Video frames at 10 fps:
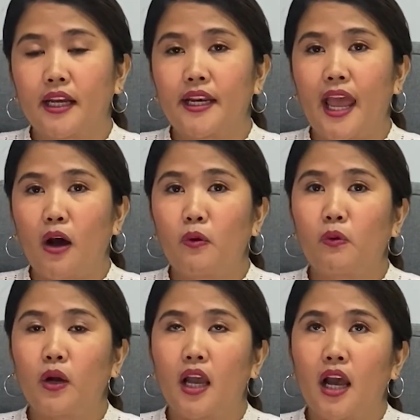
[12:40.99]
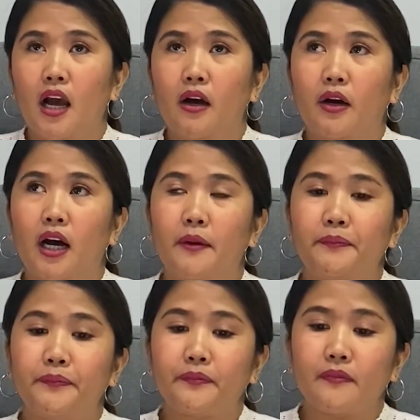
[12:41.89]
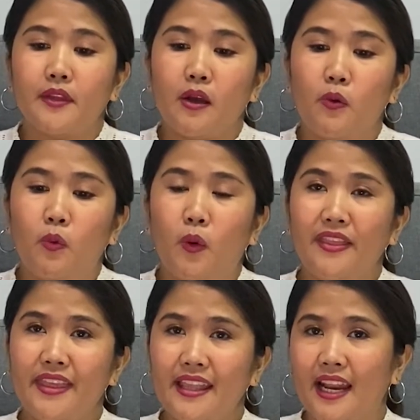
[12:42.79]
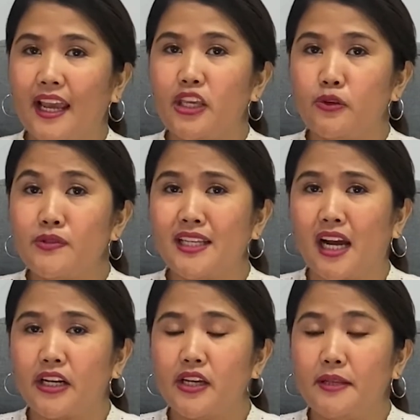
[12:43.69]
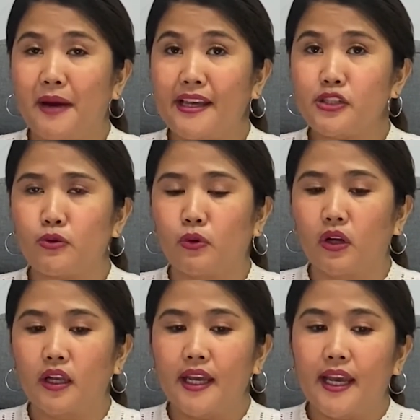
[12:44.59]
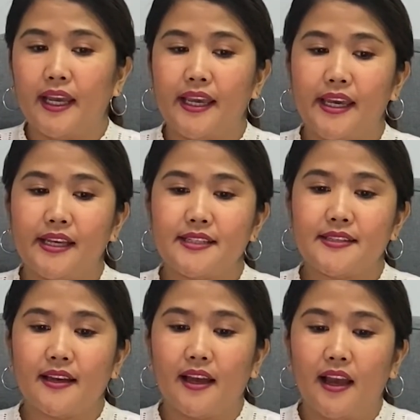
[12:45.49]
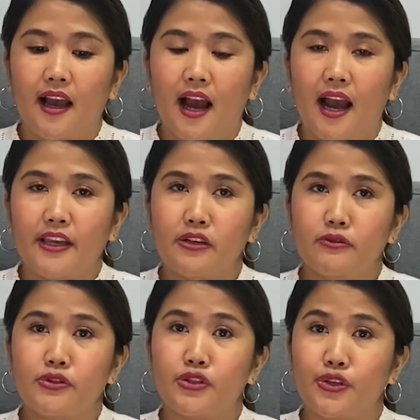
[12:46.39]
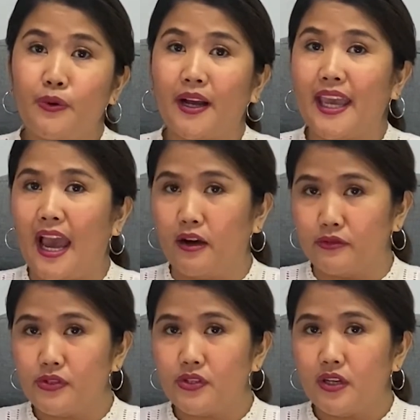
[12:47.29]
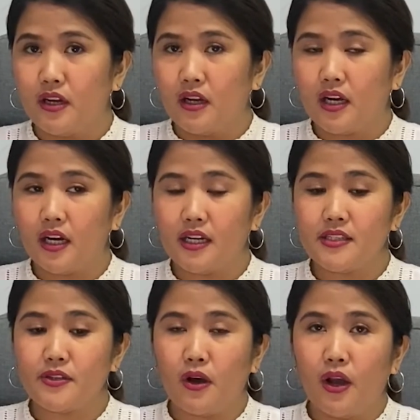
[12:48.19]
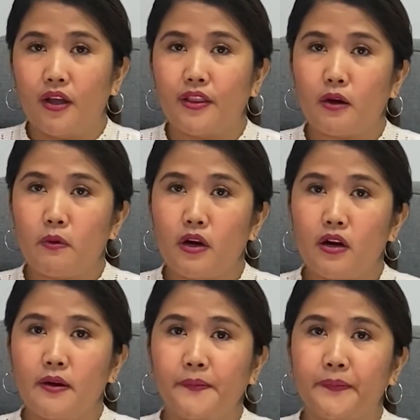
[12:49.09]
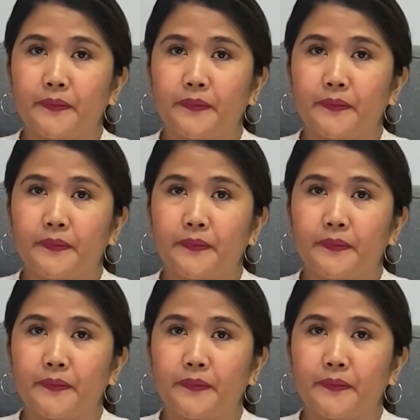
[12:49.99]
Now, one thing that I use in my school is I use 2 accounts, because there were